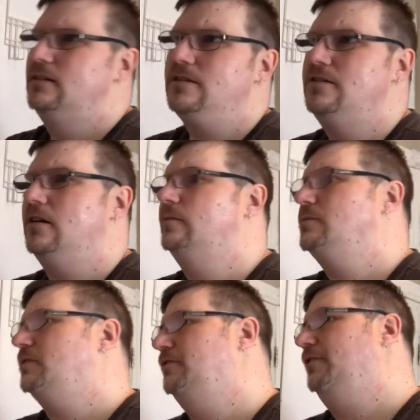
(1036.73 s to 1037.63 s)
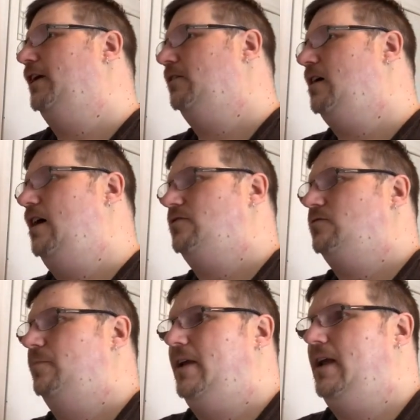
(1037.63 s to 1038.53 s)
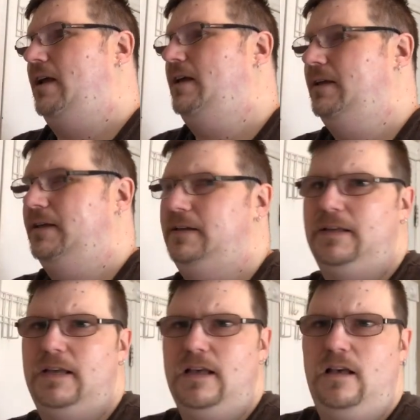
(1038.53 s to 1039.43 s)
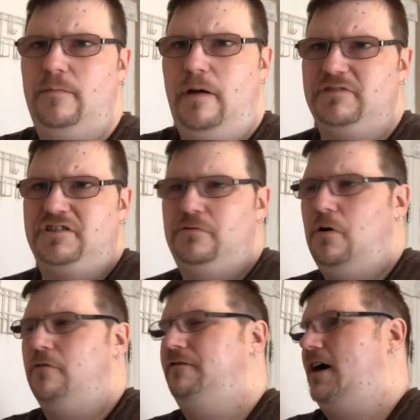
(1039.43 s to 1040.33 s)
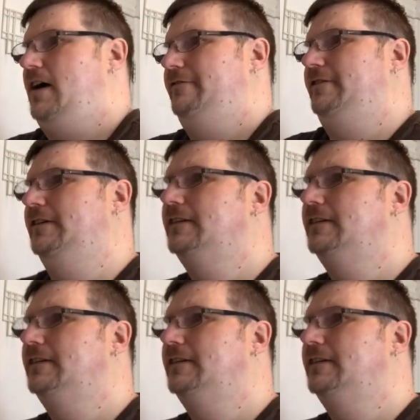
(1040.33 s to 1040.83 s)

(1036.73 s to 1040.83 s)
determines what the final cost will be. Mine was 205.